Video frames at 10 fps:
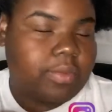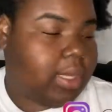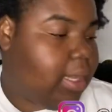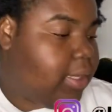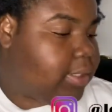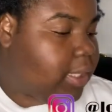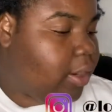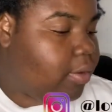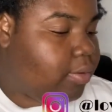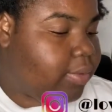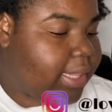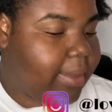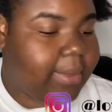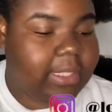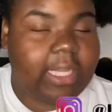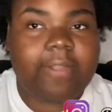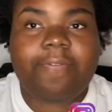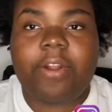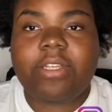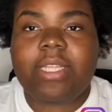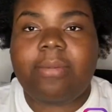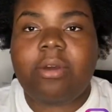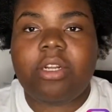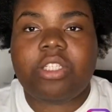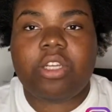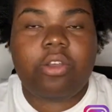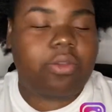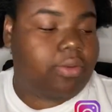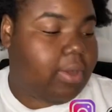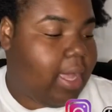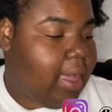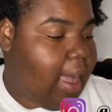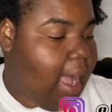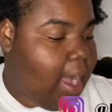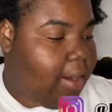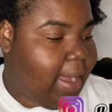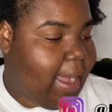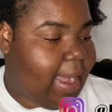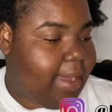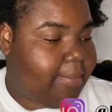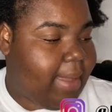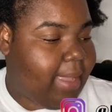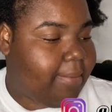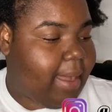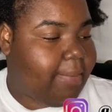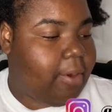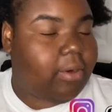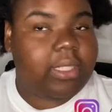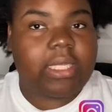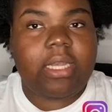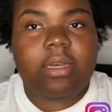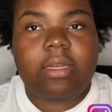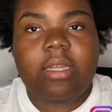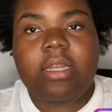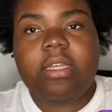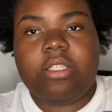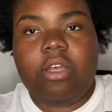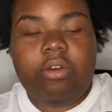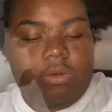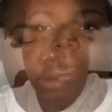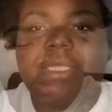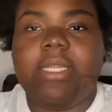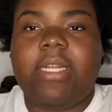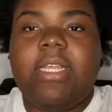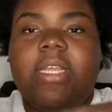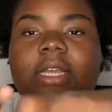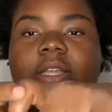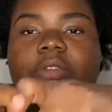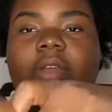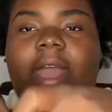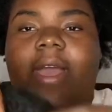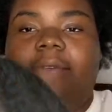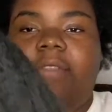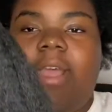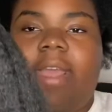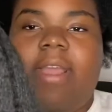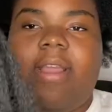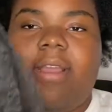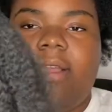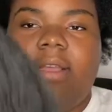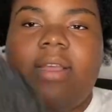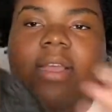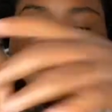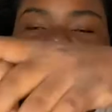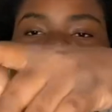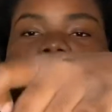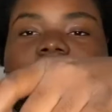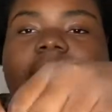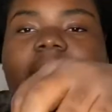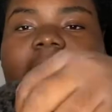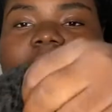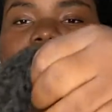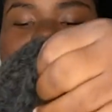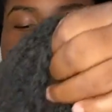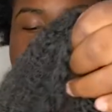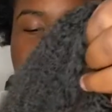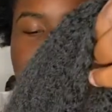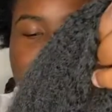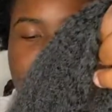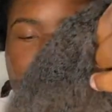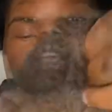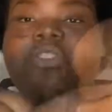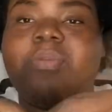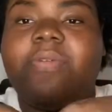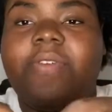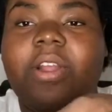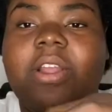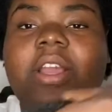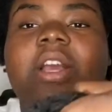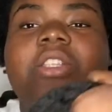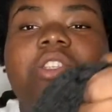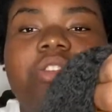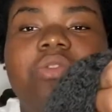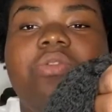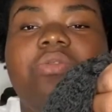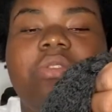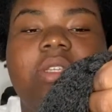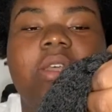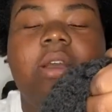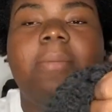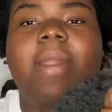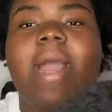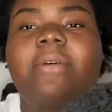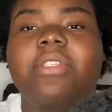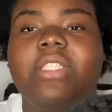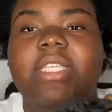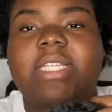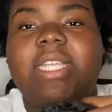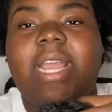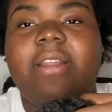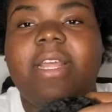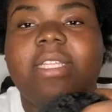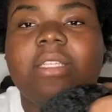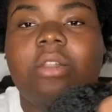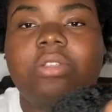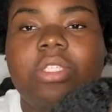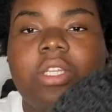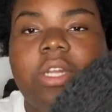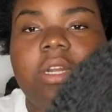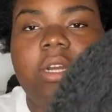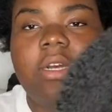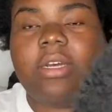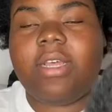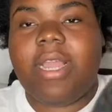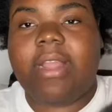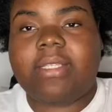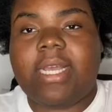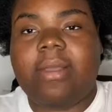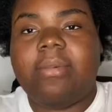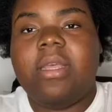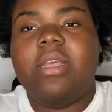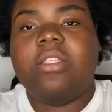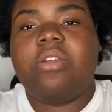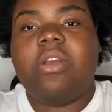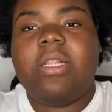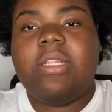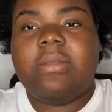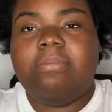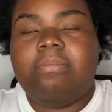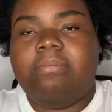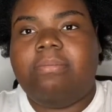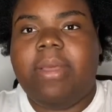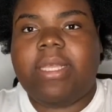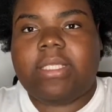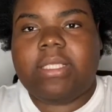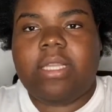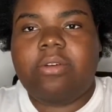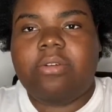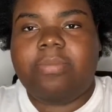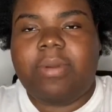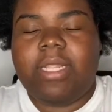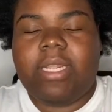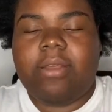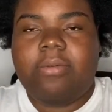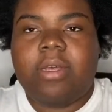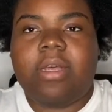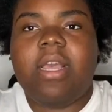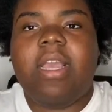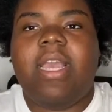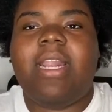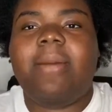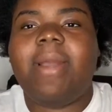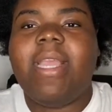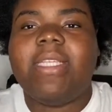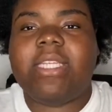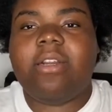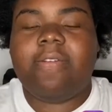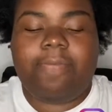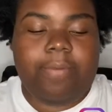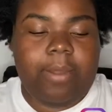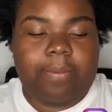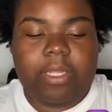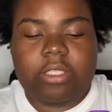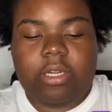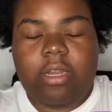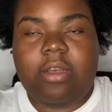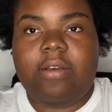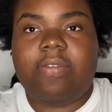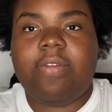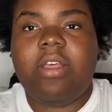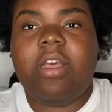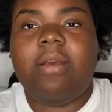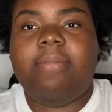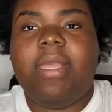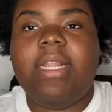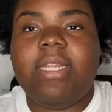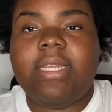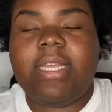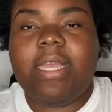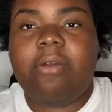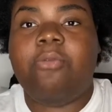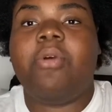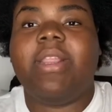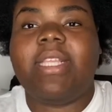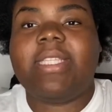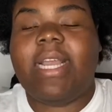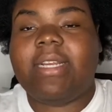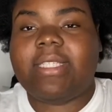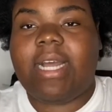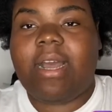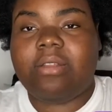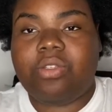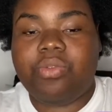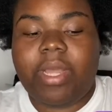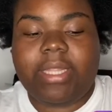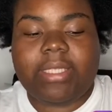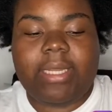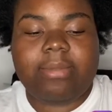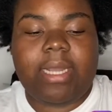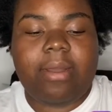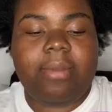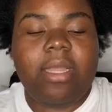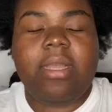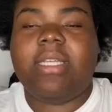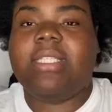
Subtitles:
So with that being said, first I'm going to show you how I make my ponytail. So basically, you have the hair. It's whatever hair you prefer, basically. That you prefer to use, but I would suggest hair that's closer to your hair type, so it'll look best, it'll blend in well. And I might insert a picture of me looking with this hairstyle too at the same time, because